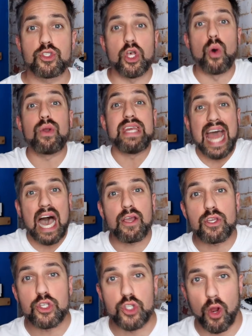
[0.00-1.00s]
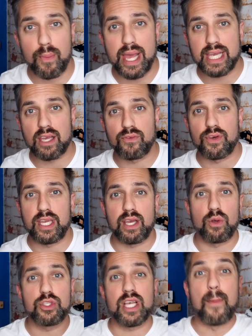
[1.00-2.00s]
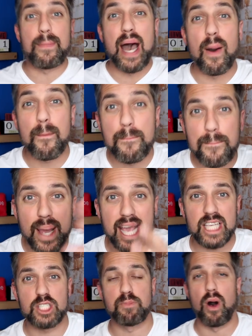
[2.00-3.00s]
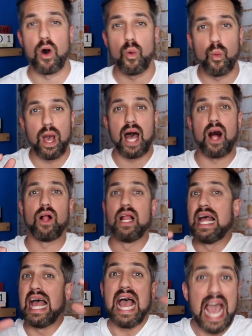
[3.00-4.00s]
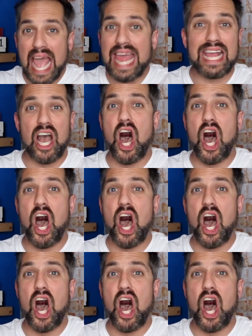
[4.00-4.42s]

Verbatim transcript: So now you start making videos about baseball. Well, hang